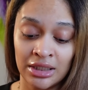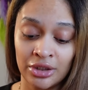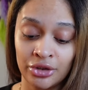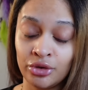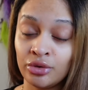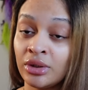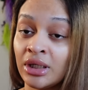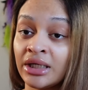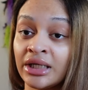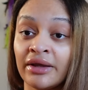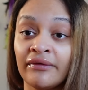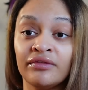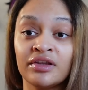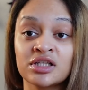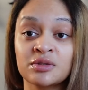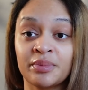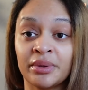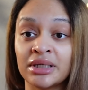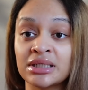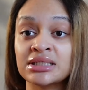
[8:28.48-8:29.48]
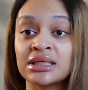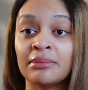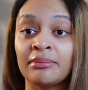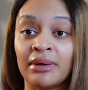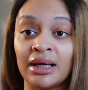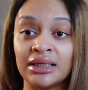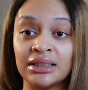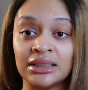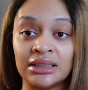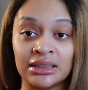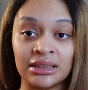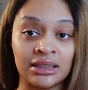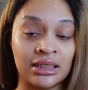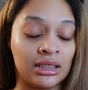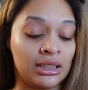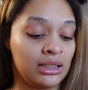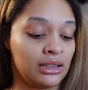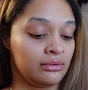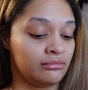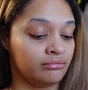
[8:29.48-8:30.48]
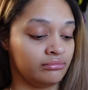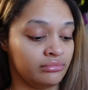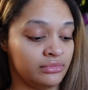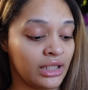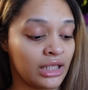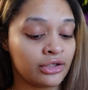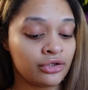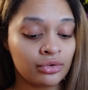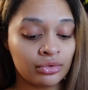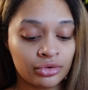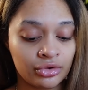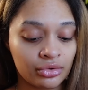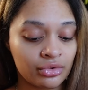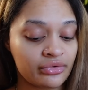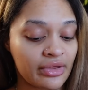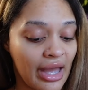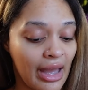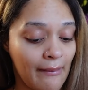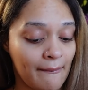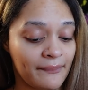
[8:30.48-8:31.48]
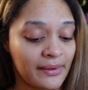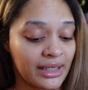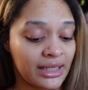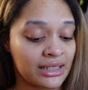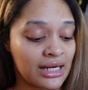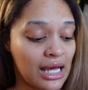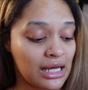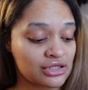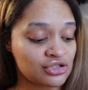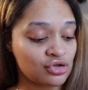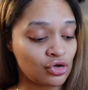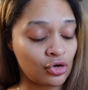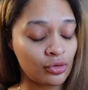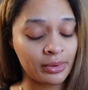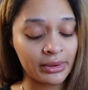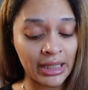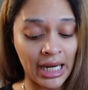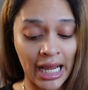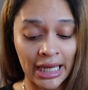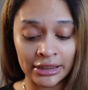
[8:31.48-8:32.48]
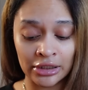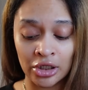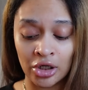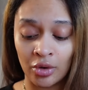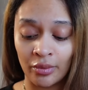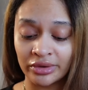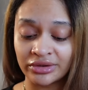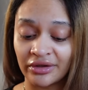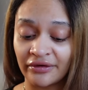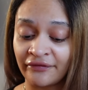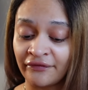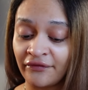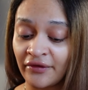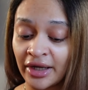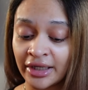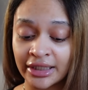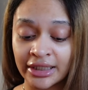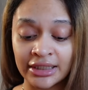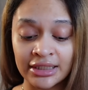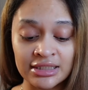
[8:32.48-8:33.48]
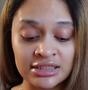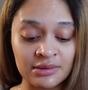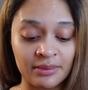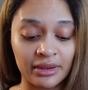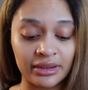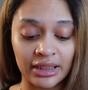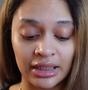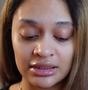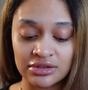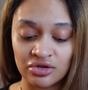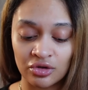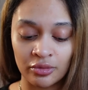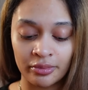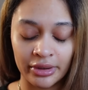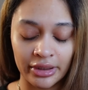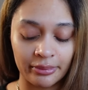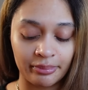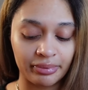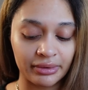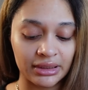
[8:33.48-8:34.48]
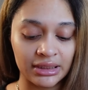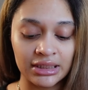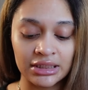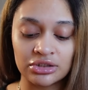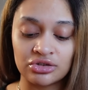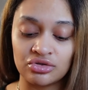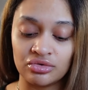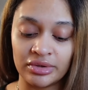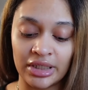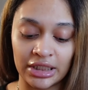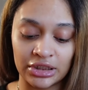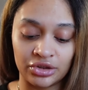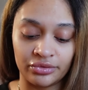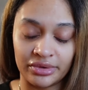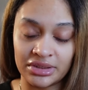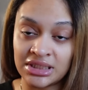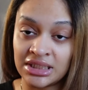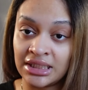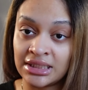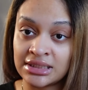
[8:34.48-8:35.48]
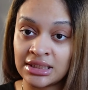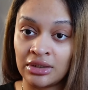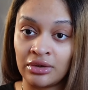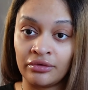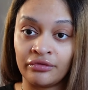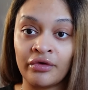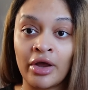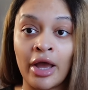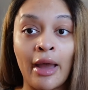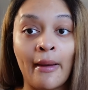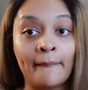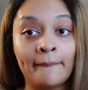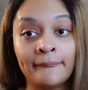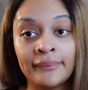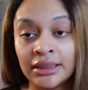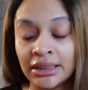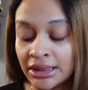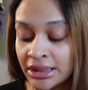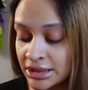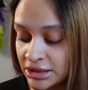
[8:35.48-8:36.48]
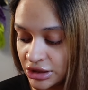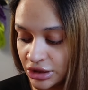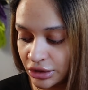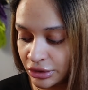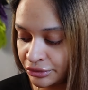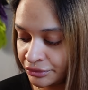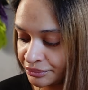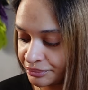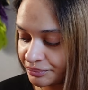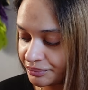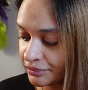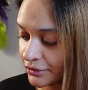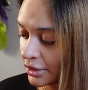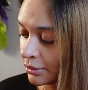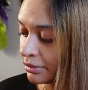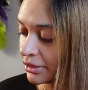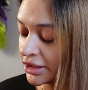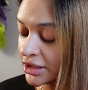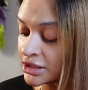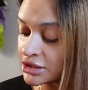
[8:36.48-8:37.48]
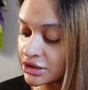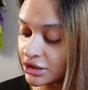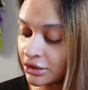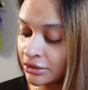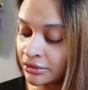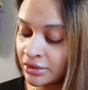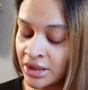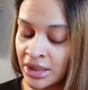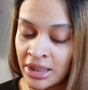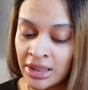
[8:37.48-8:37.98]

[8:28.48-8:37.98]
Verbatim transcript: You gonna give this person money. Then you do that. But in October, I don't know what the fuck it is about October. Please do not do it to yourself. Please don't. Please don't.